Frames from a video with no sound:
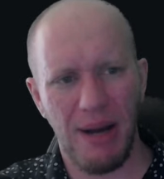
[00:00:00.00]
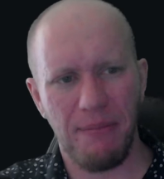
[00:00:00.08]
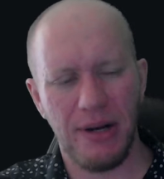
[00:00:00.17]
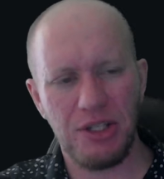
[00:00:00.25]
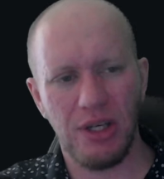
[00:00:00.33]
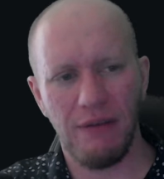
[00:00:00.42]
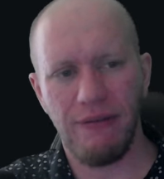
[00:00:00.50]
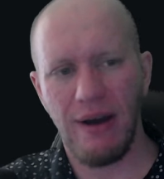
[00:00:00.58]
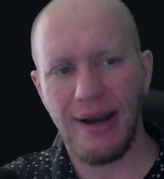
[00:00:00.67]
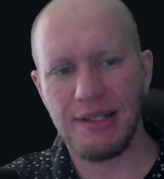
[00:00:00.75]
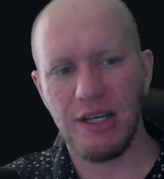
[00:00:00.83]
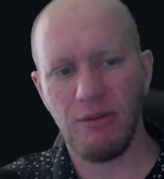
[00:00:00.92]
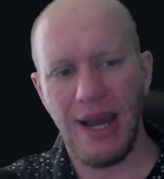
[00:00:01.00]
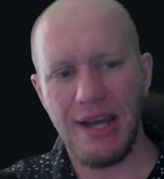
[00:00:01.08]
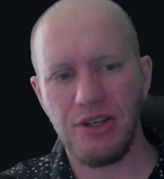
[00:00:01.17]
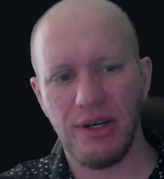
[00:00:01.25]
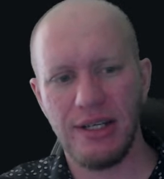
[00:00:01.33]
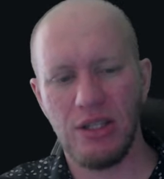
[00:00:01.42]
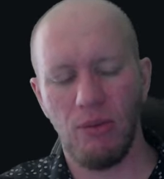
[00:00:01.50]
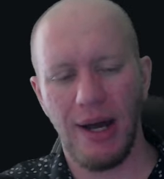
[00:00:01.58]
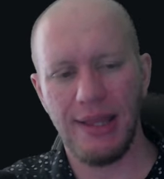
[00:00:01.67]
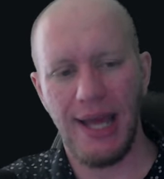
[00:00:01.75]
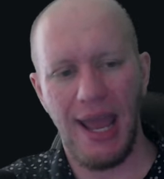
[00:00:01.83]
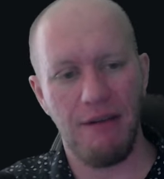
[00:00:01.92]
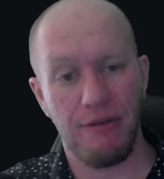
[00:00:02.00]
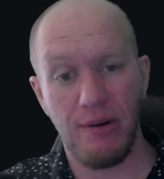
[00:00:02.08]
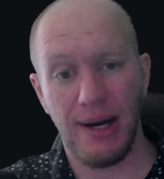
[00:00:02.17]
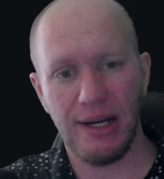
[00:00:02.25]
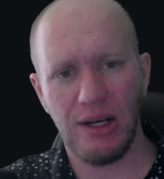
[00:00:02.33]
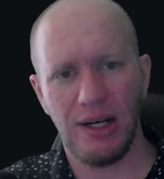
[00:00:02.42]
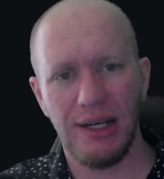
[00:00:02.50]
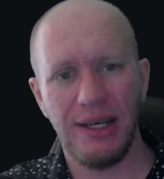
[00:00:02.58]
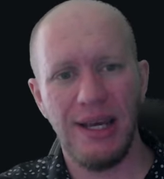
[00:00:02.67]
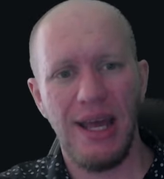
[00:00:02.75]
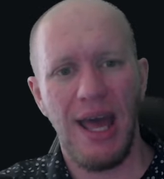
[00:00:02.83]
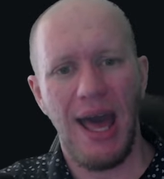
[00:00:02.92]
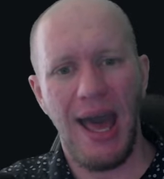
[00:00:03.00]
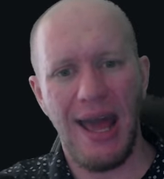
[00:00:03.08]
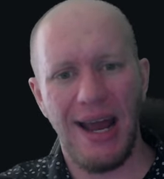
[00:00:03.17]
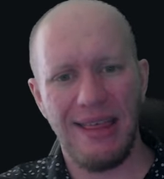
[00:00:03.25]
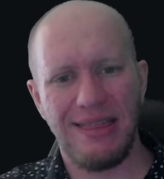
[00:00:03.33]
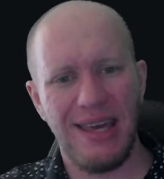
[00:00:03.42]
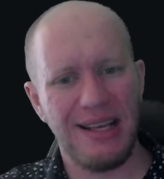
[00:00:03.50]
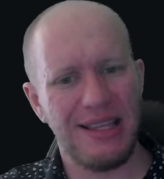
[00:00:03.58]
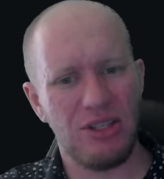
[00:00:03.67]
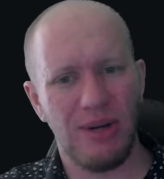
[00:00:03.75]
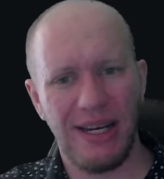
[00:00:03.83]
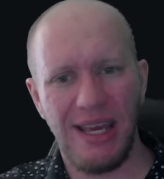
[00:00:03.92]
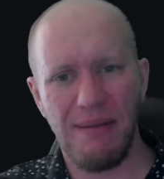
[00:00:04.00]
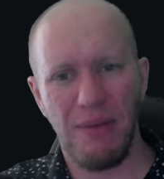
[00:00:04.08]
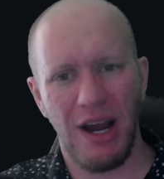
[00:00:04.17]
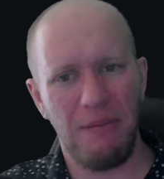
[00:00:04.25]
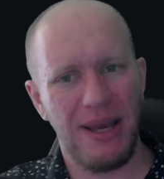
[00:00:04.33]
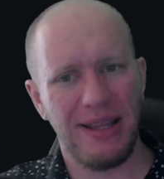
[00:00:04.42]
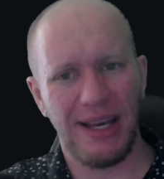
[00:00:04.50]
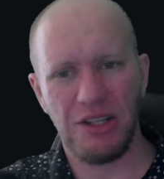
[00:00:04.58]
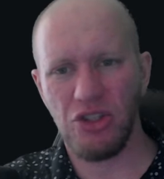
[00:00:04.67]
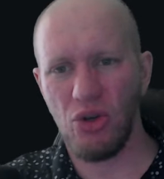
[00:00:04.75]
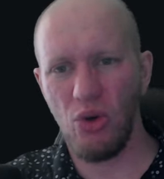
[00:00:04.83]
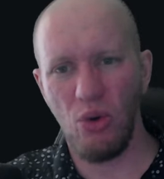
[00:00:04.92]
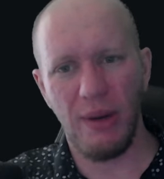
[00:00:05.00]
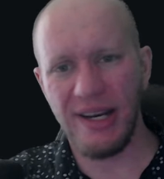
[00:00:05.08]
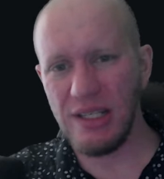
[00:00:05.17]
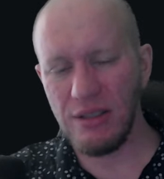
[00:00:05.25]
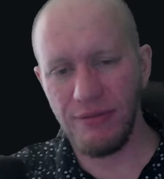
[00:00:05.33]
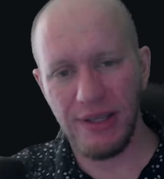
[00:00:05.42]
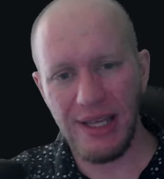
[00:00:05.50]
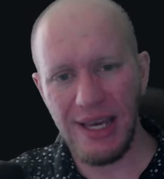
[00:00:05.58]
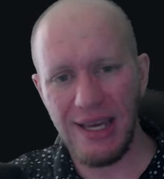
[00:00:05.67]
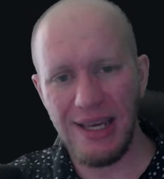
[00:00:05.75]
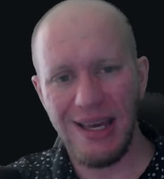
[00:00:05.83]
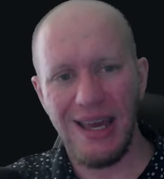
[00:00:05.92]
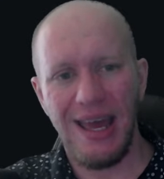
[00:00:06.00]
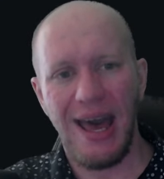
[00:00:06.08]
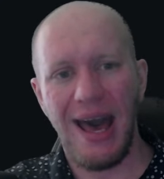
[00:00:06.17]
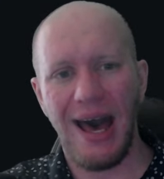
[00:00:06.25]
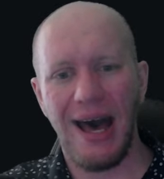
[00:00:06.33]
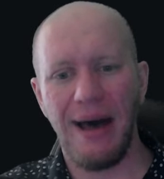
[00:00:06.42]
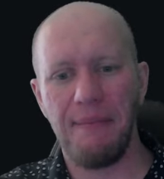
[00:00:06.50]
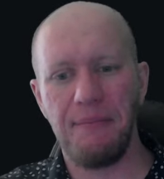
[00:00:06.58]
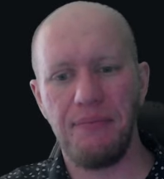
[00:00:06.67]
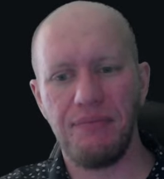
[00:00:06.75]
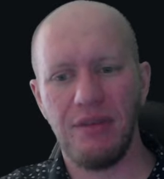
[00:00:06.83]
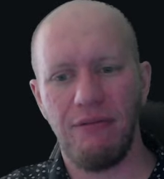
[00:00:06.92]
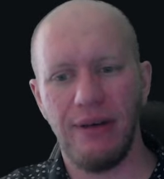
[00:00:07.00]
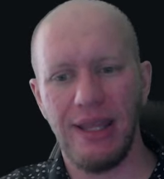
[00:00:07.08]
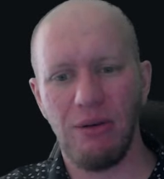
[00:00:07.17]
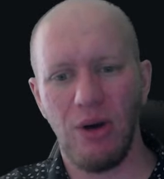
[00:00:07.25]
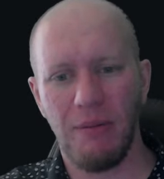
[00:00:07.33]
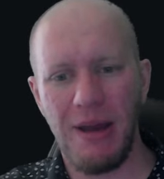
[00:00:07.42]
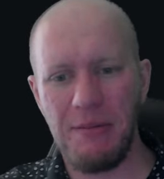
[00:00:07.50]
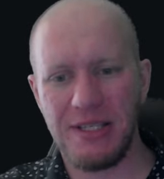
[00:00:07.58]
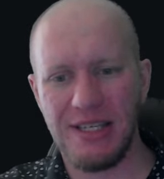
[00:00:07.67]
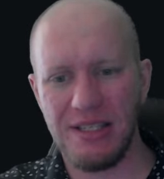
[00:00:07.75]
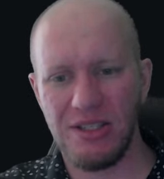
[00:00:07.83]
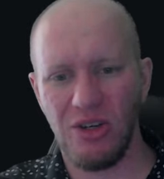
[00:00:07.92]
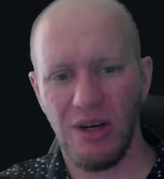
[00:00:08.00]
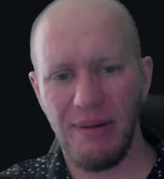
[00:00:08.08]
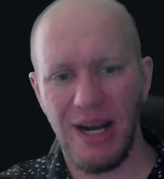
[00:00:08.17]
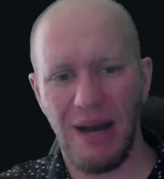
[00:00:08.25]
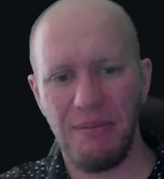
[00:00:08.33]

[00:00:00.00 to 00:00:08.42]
I'm pretty sure the Phyrexian Rager is the one that everyone got, and I think this one here might have been like 2 winners for the rock paper scissors tournament.